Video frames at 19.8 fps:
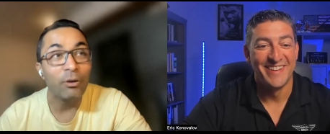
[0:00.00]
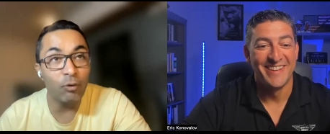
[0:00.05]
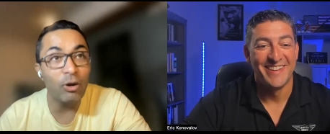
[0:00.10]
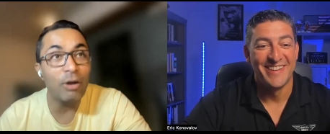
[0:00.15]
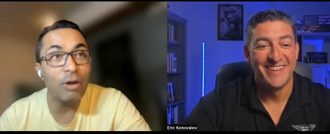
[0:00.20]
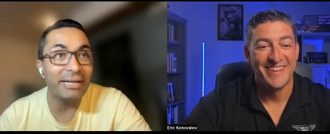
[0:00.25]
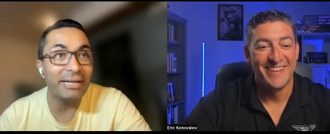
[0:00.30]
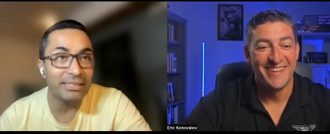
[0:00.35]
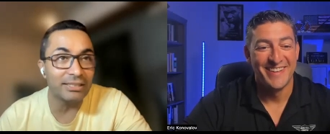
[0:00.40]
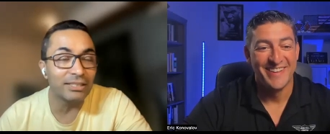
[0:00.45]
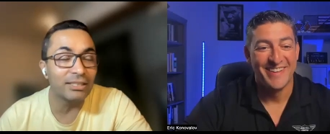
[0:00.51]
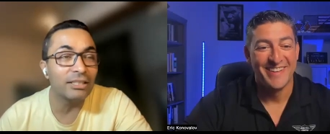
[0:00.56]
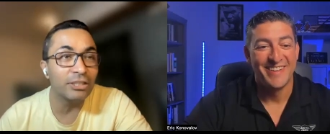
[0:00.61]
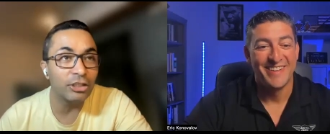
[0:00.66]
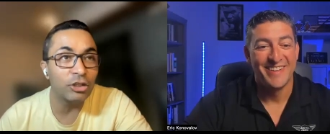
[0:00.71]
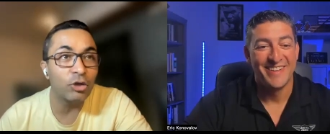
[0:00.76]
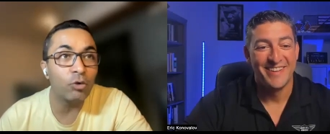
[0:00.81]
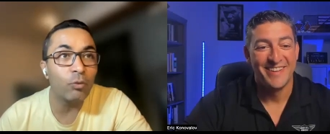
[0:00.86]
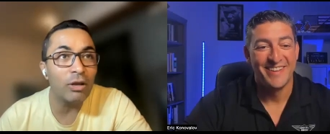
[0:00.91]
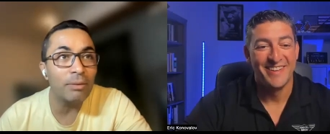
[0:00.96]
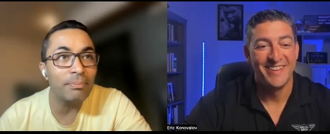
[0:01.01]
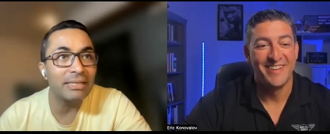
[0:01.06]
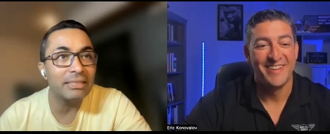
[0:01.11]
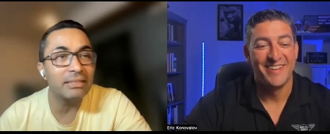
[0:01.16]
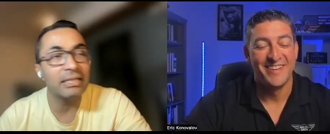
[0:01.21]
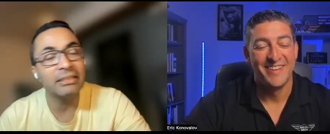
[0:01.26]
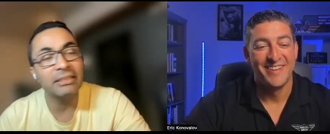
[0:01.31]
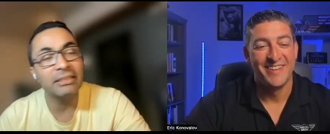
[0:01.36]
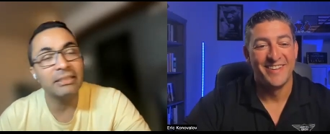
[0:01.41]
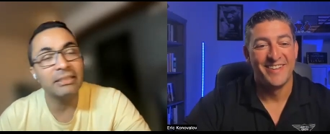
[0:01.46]
Speaker 1: way better you know way better and
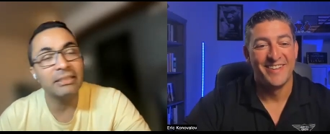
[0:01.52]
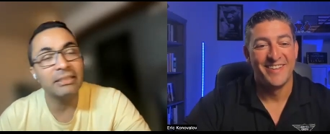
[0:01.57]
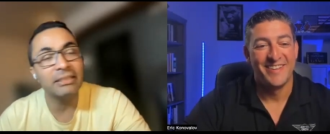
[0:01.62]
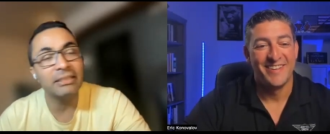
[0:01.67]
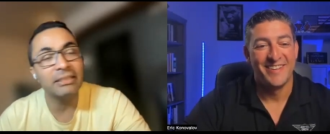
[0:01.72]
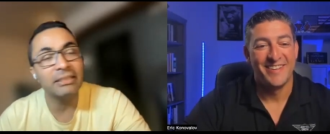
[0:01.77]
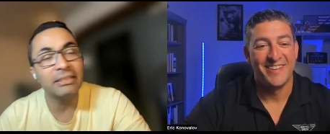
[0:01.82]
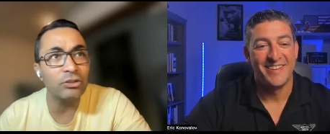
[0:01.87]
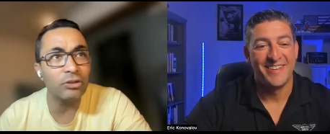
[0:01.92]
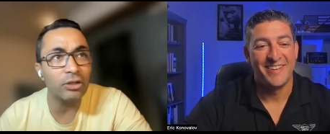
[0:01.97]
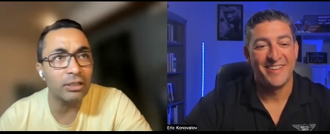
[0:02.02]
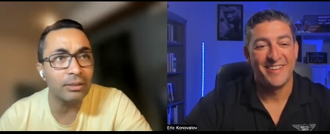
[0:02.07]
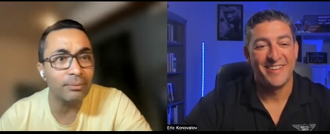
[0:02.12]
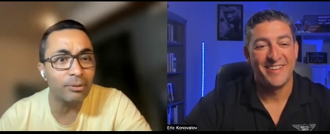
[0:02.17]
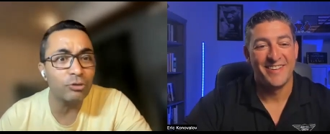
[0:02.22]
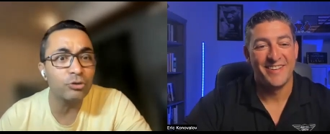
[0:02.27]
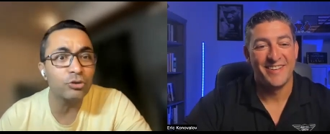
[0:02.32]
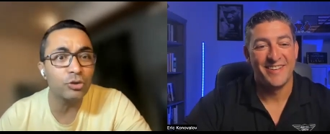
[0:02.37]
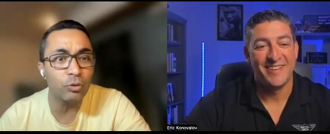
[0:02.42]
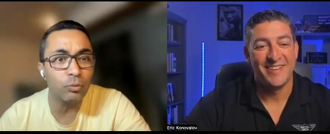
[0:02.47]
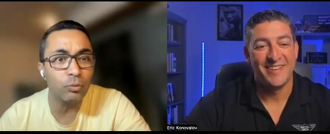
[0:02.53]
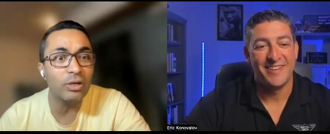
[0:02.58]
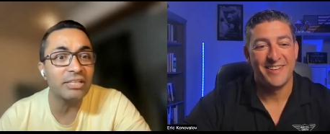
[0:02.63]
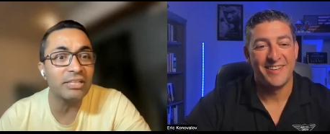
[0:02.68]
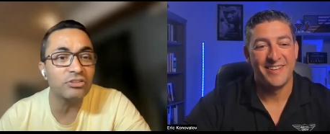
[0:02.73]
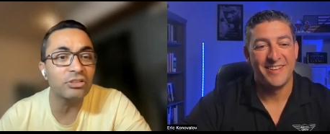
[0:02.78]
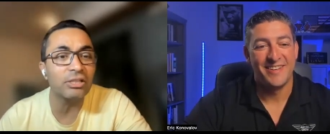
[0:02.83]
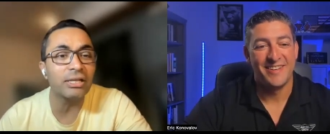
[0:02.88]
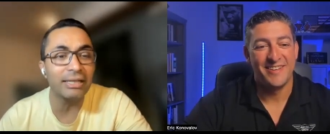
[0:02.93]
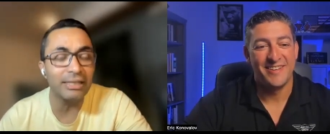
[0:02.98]
then of course we'll talk about you know what does it
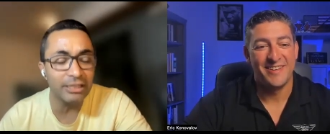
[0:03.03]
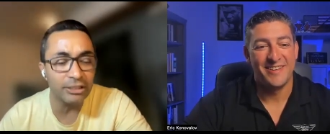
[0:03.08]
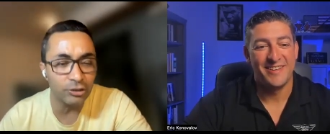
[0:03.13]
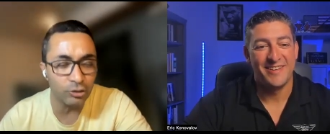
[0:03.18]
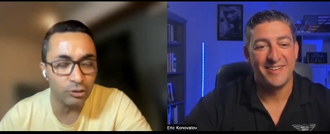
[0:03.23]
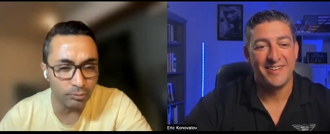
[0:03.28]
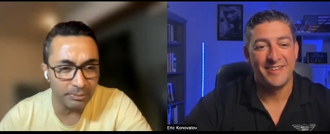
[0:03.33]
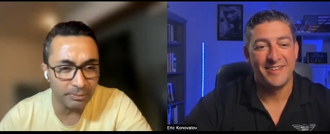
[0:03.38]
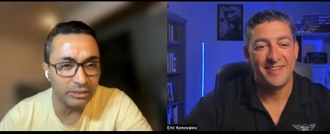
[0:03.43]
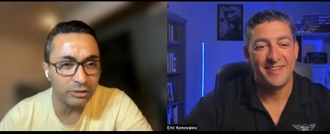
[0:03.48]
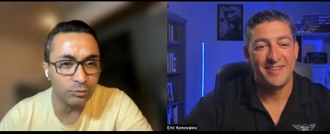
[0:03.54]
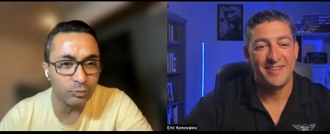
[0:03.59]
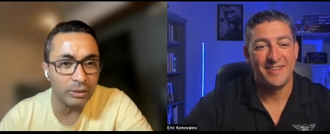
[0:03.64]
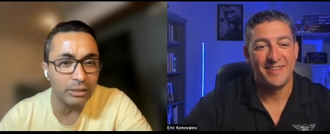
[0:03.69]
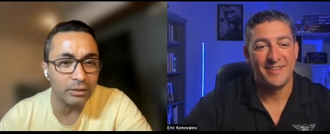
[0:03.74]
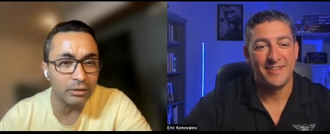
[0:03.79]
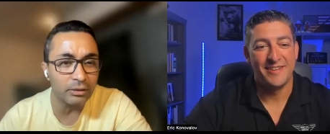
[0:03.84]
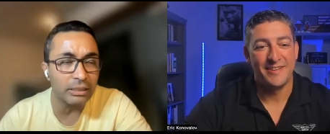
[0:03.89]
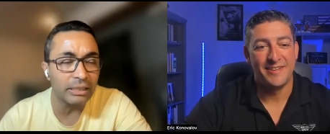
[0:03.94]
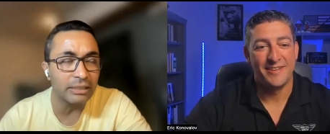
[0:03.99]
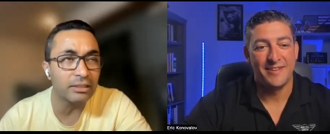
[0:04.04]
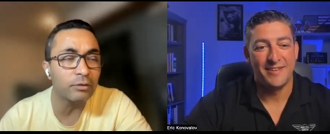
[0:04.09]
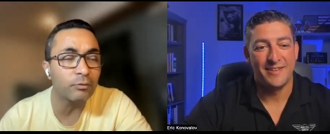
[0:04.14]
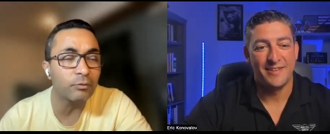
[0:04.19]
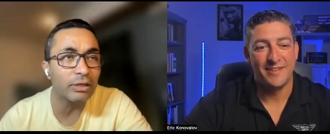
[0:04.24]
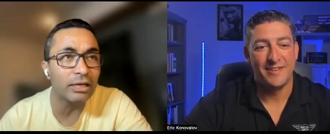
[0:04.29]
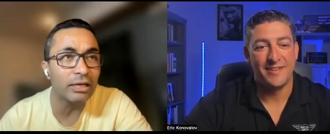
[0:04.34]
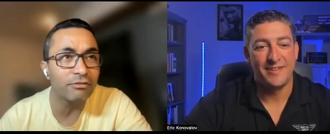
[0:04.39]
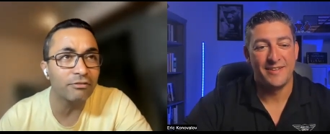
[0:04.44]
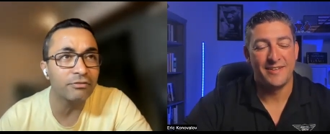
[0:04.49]
lead to because we i think we
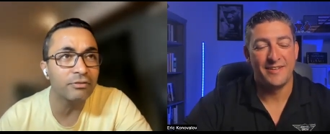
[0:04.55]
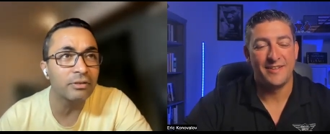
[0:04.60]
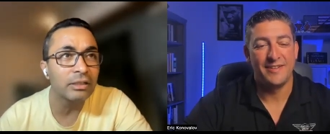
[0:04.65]
have